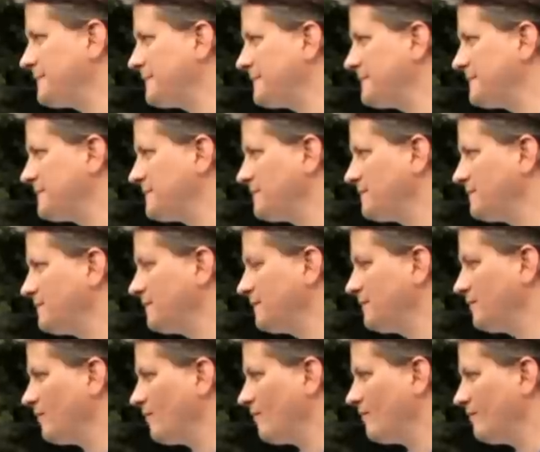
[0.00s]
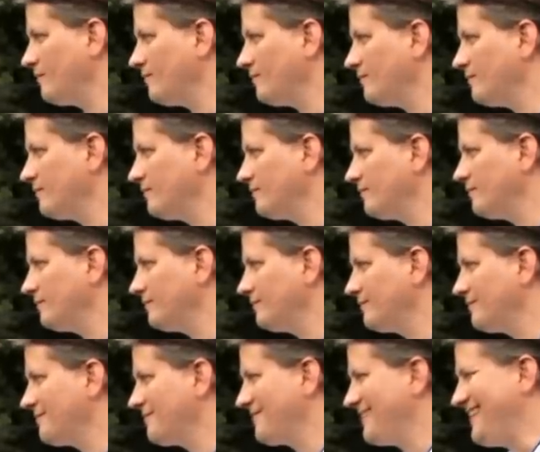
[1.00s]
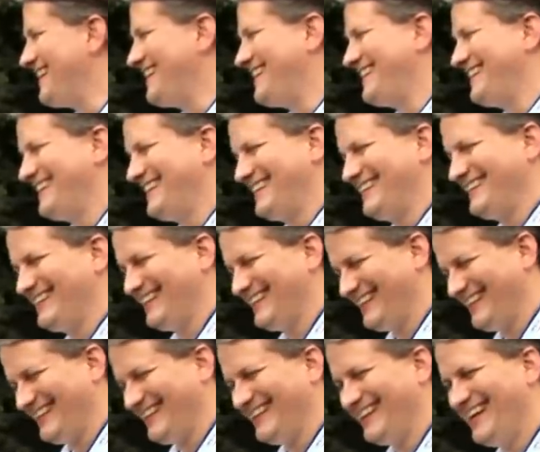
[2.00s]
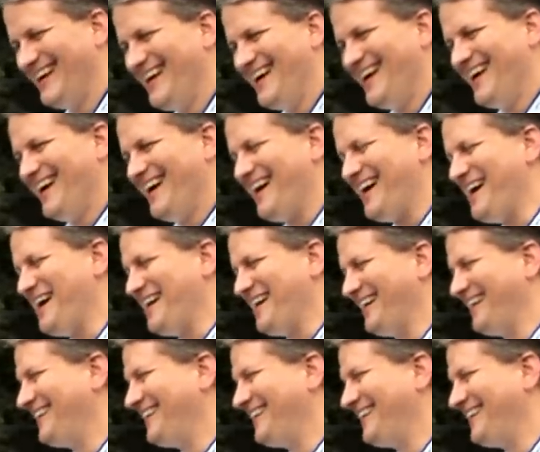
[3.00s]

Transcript: (silent)